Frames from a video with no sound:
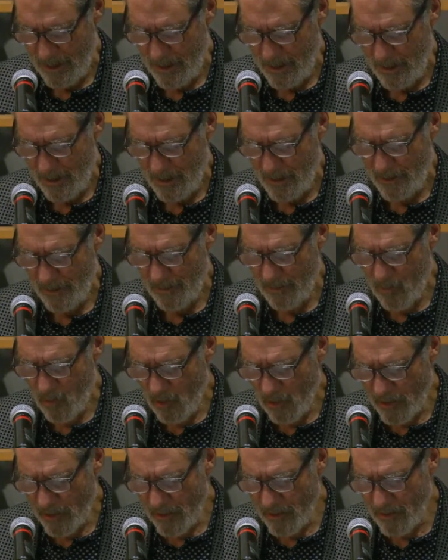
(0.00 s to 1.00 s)
The
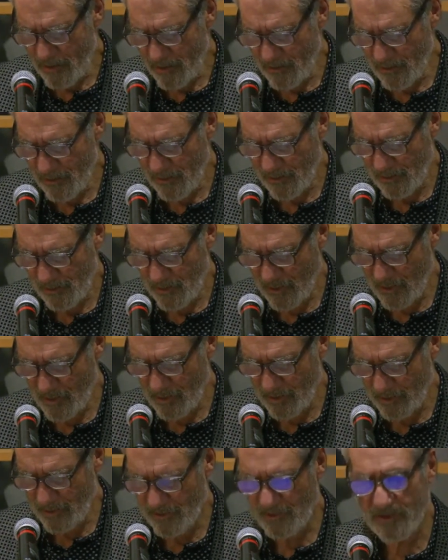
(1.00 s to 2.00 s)
mourners
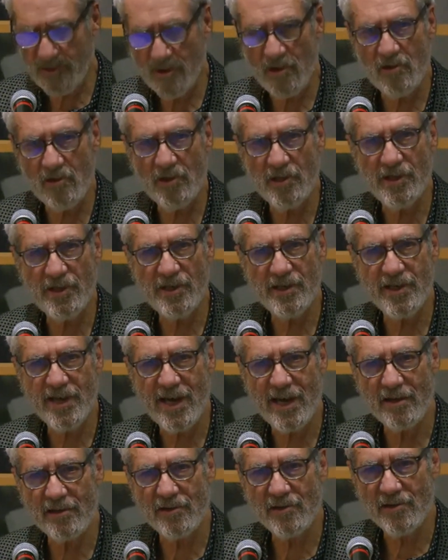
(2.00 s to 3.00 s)
circled slowly
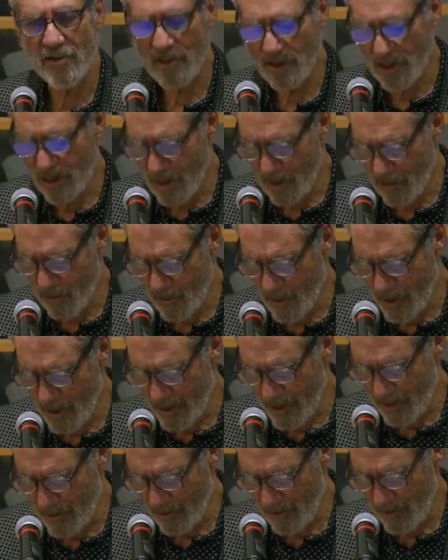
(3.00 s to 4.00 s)

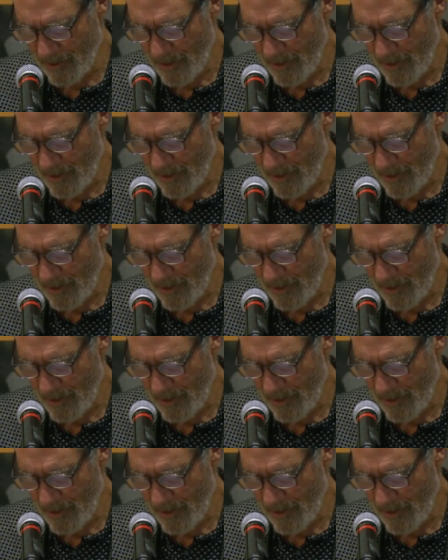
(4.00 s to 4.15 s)
counterclockwise,